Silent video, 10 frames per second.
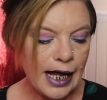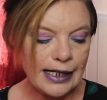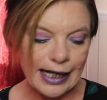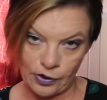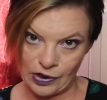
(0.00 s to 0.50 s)

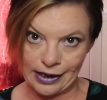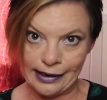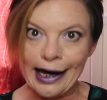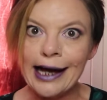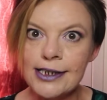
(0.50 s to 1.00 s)
Now then,
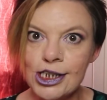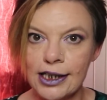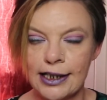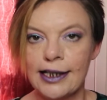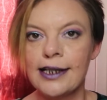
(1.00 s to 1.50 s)

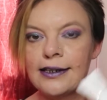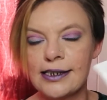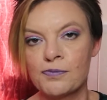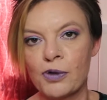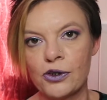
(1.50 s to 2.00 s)
actually,
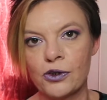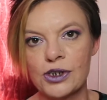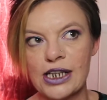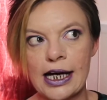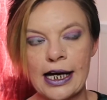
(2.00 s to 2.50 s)
this
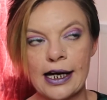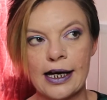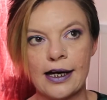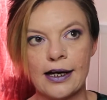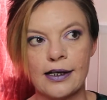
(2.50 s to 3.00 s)
product
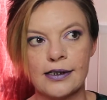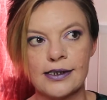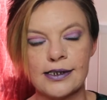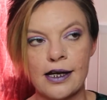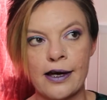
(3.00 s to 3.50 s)

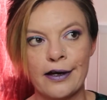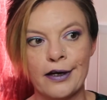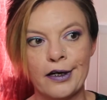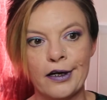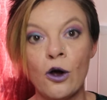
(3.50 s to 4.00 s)
has
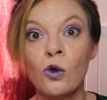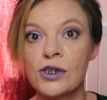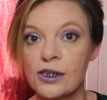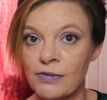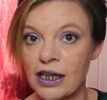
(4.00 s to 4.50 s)

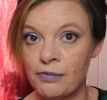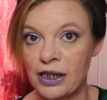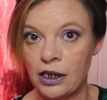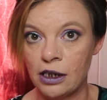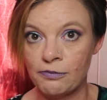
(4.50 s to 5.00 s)
altered my
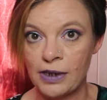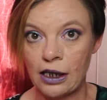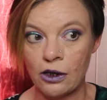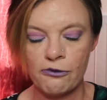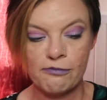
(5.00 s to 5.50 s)
opinion of
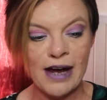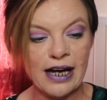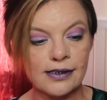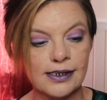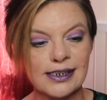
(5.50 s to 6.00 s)
peel-off
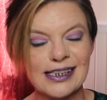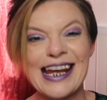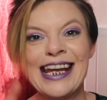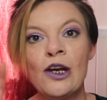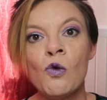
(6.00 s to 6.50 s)
masks,
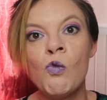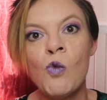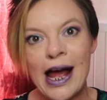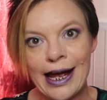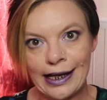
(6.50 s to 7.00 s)
in a
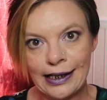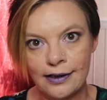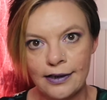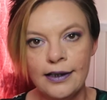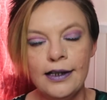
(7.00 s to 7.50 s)
way.
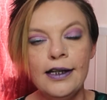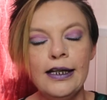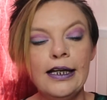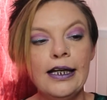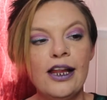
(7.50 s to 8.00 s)

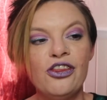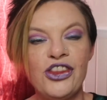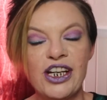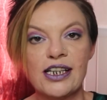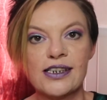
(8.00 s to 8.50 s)

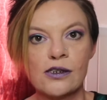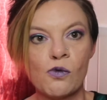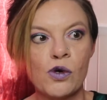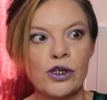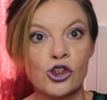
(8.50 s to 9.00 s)
This
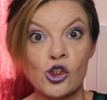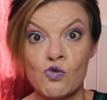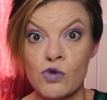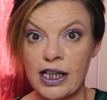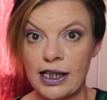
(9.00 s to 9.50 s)
was
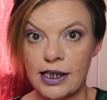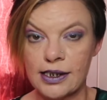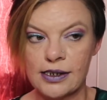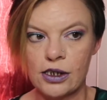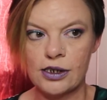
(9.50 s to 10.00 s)
really
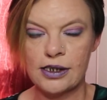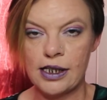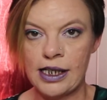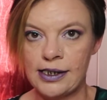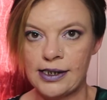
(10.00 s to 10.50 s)
nice and
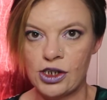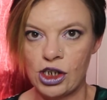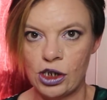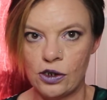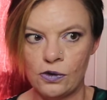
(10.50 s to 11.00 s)
easy to
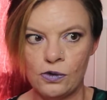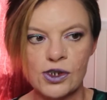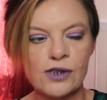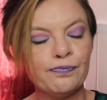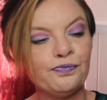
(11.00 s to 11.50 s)
use.